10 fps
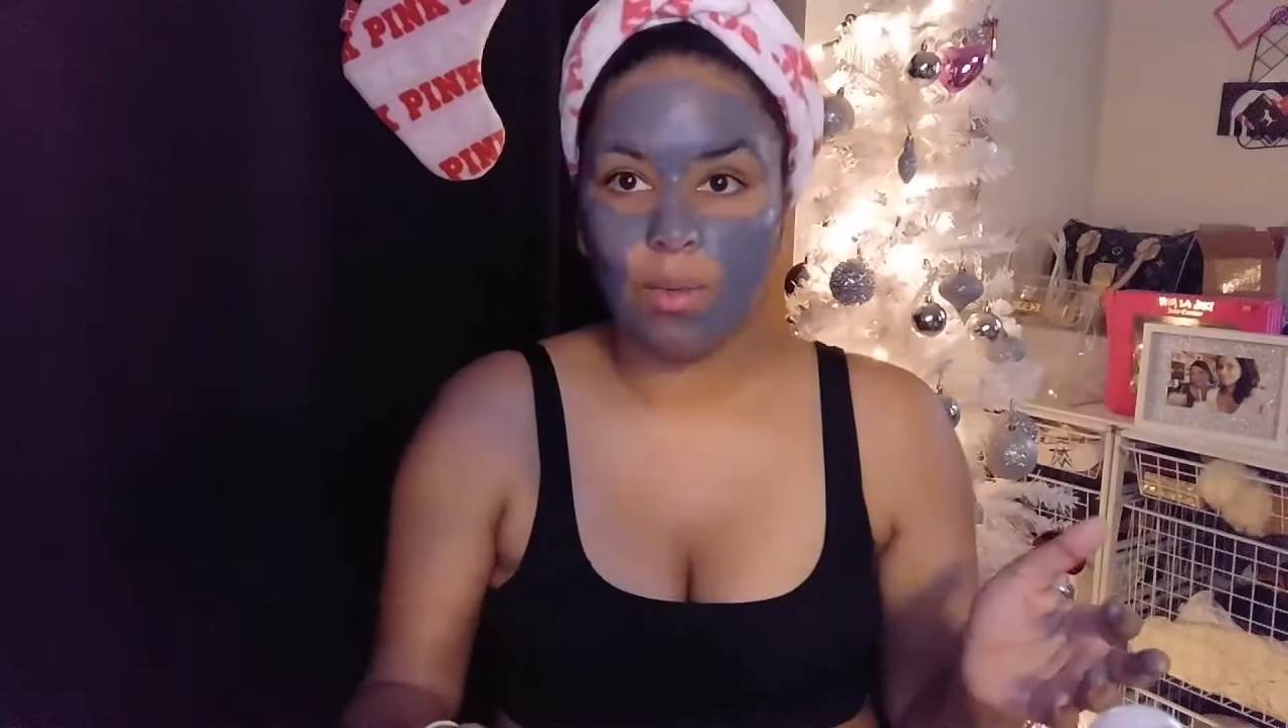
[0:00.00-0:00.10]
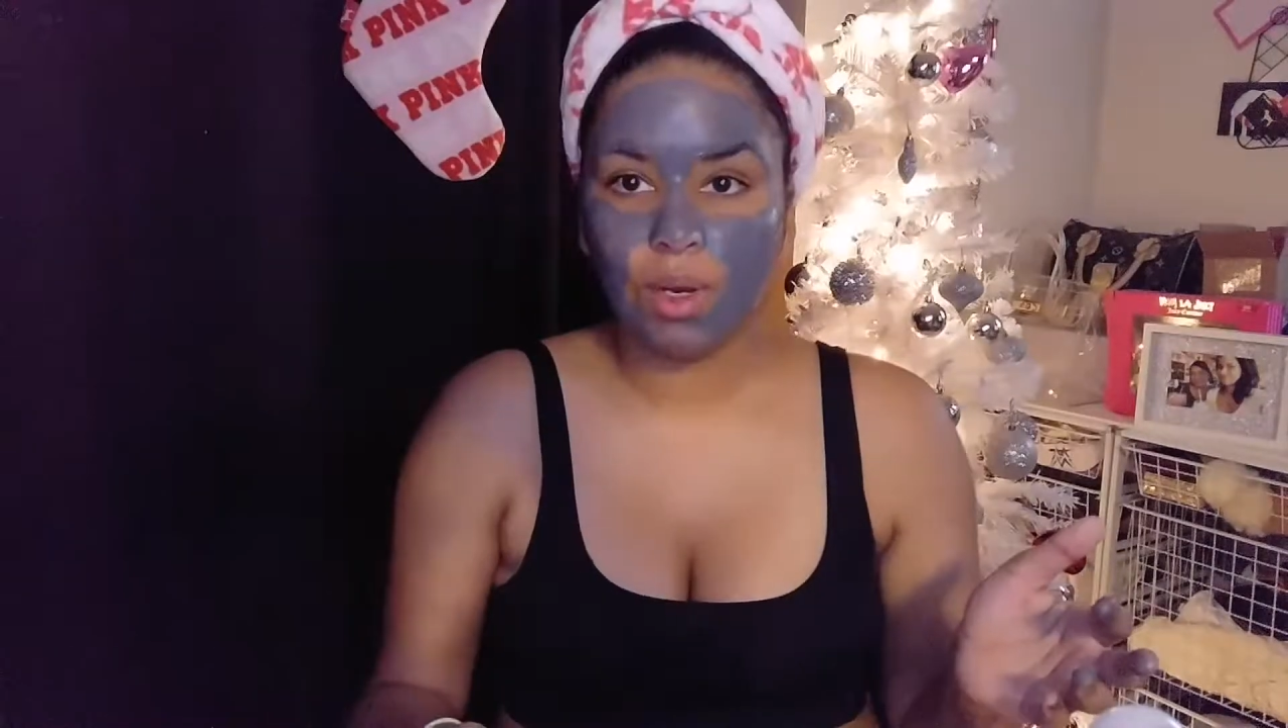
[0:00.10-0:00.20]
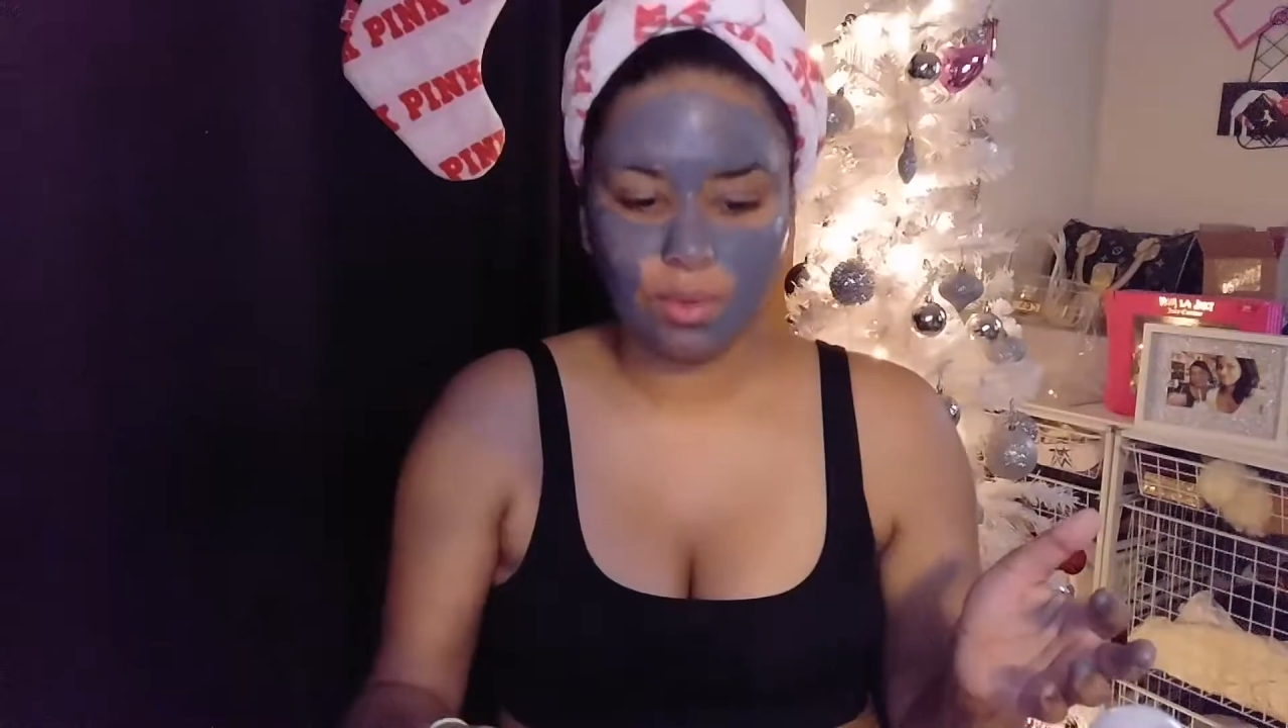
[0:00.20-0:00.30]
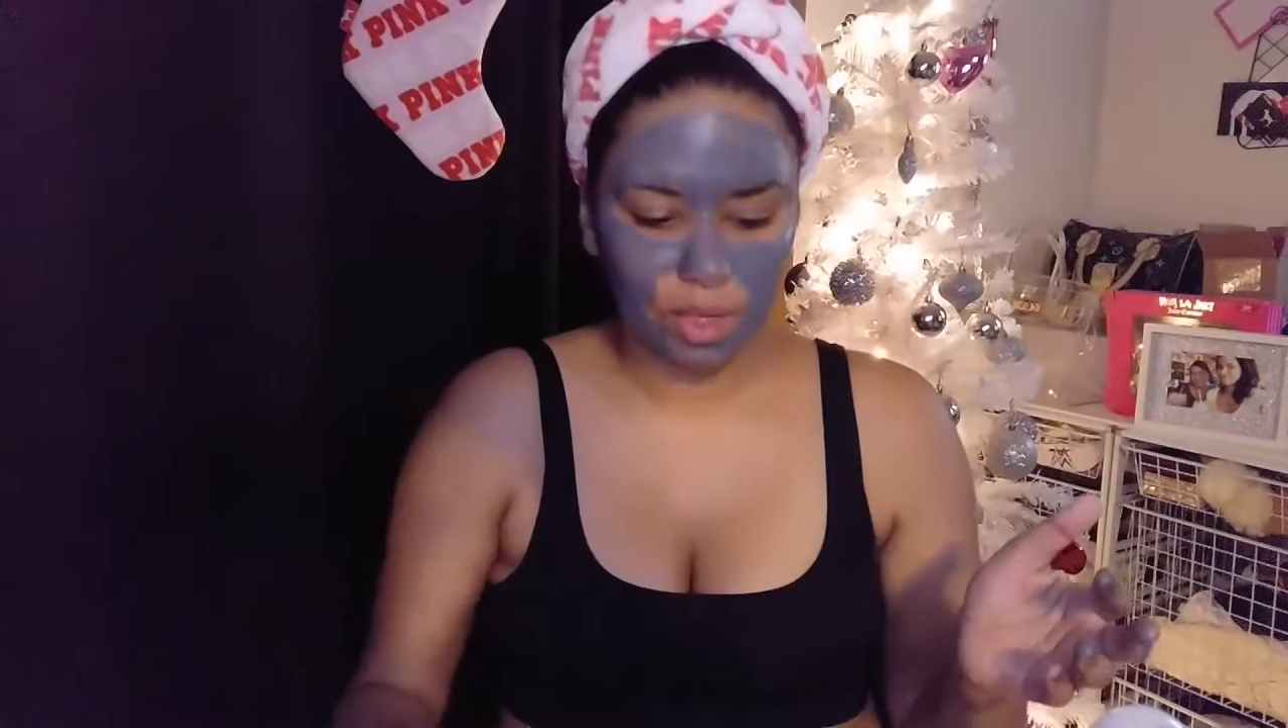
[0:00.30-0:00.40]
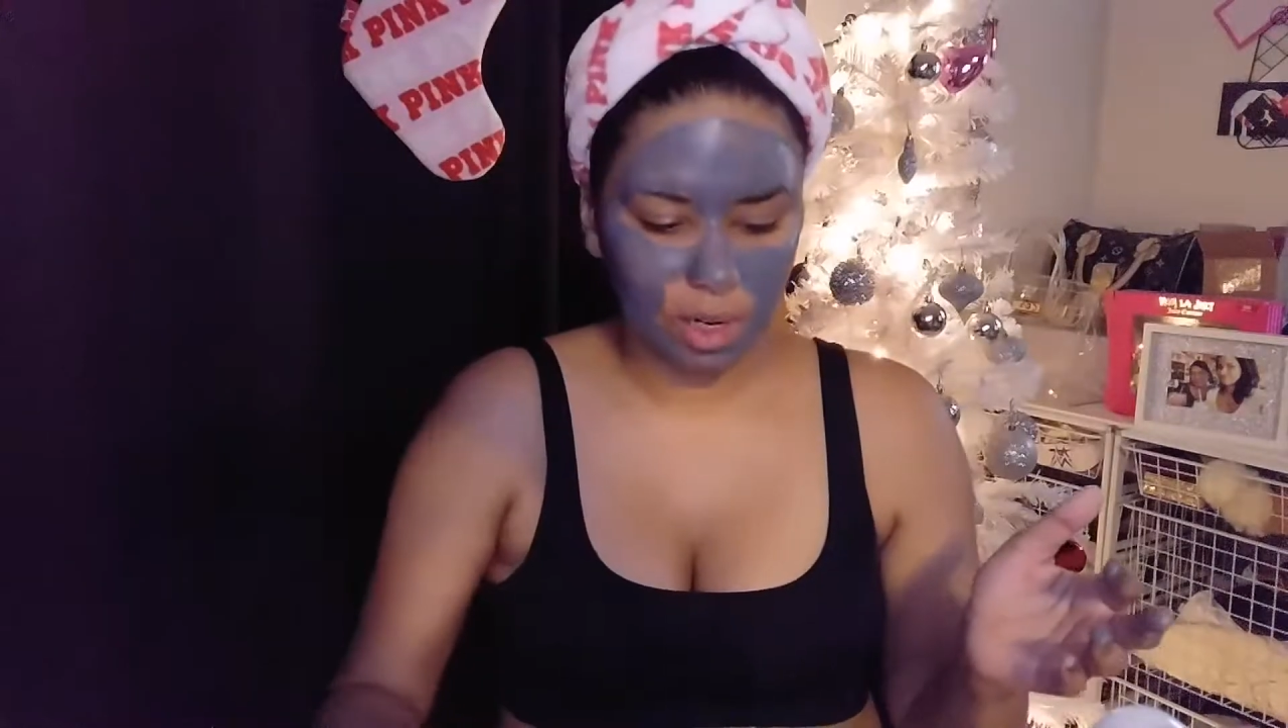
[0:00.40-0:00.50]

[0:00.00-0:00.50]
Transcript: I want to read